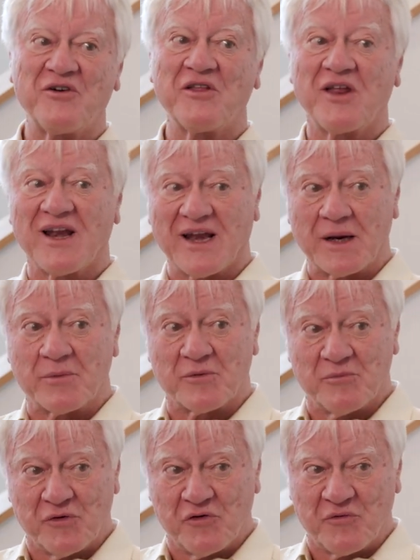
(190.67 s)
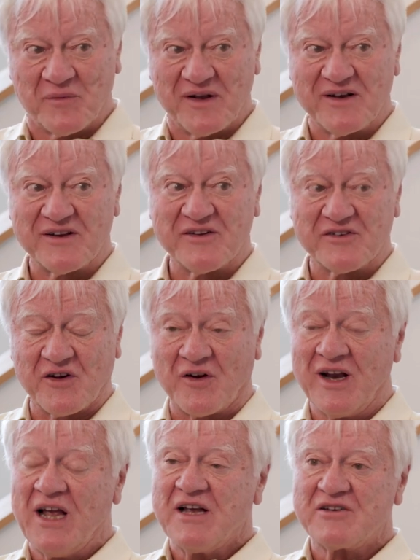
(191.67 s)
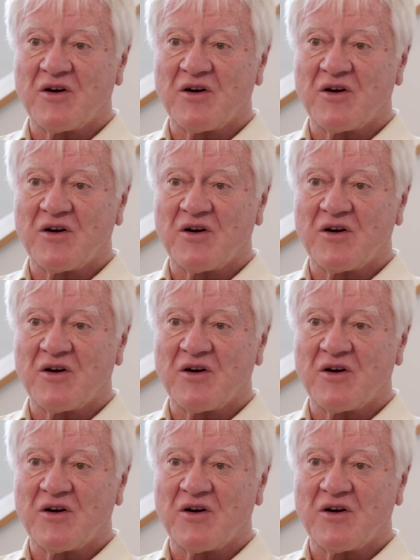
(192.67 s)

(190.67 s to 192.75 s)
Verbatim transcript: you know, and the labor movement and so on.